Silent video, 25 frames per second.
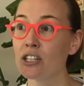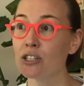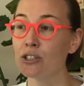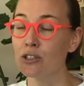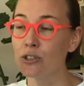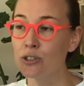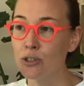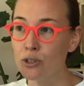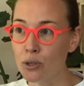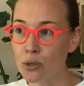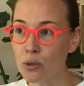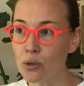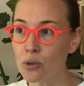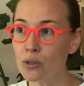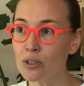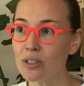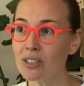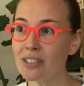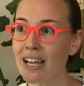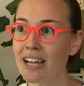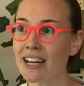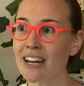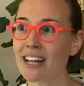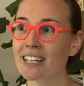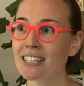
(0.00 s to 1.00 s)
Do
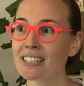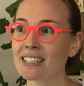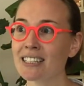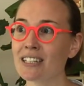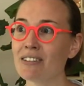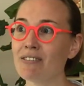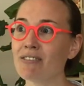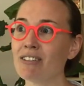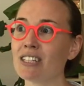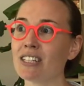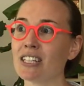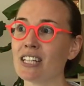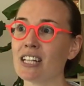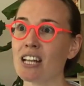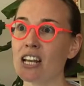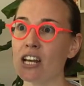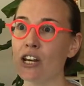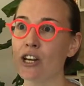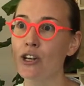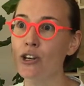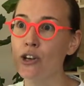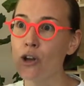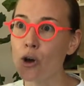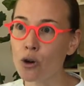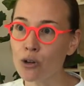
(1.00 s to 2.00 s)
that activity
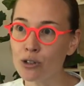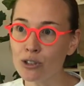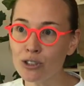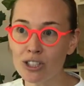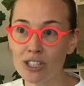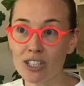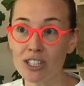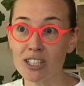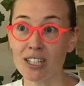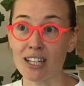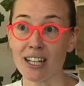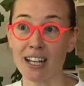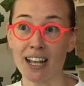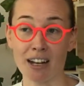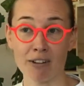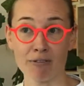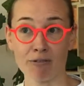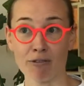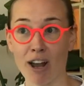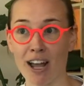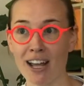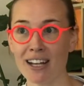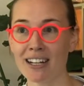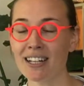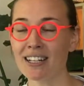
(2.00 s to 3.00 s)
noticing and
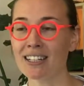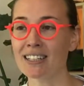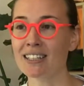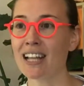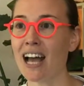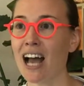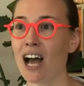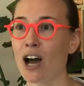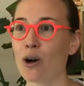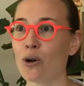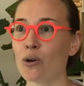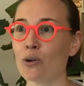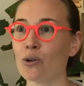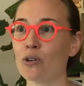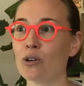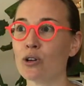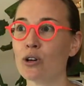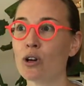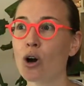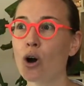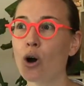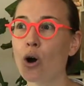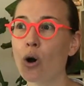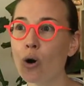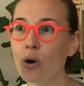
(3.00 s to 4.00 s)
writing down
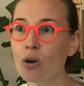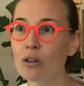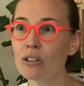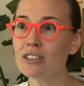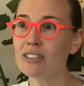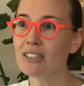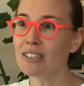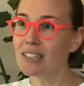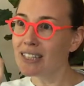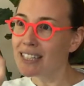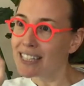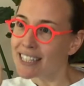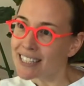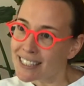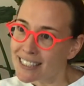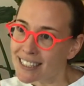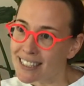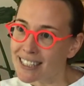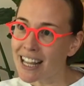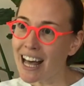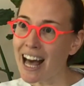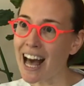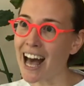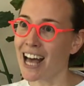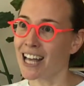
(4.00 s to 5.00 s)
all the little
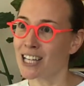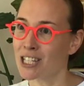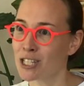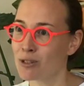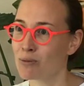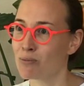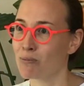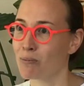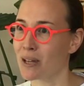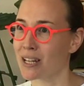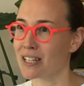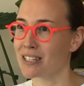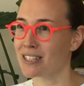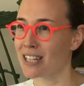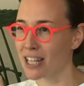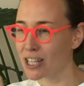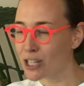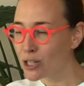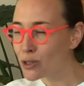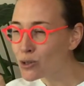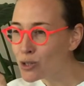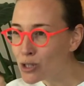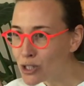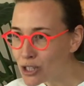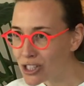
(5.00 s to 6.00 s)
aspects that you
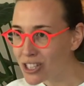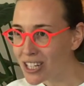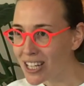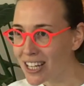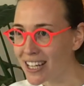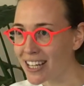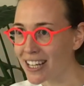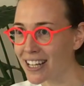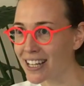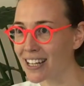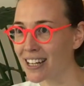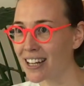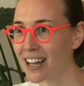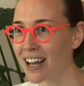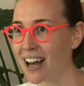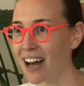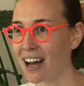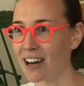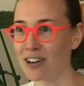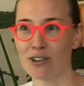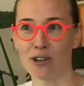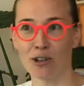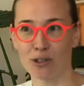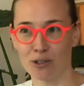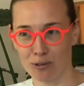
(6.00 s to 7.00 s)
see are
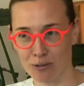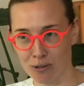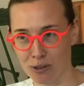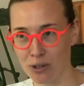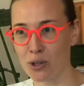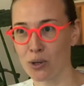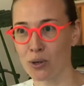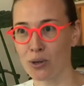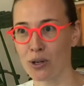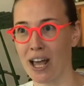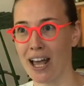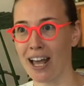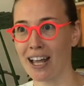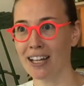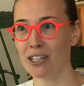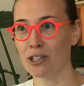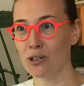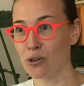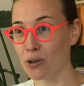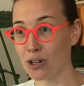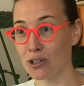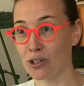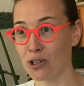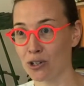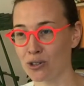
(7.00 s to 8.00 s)
not good at,
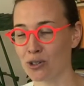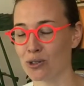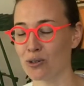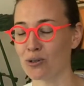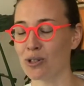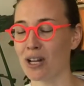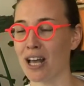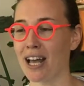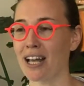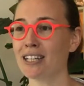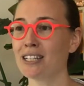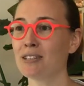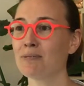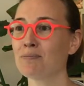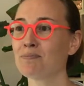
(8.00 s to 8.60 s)
you're not good at.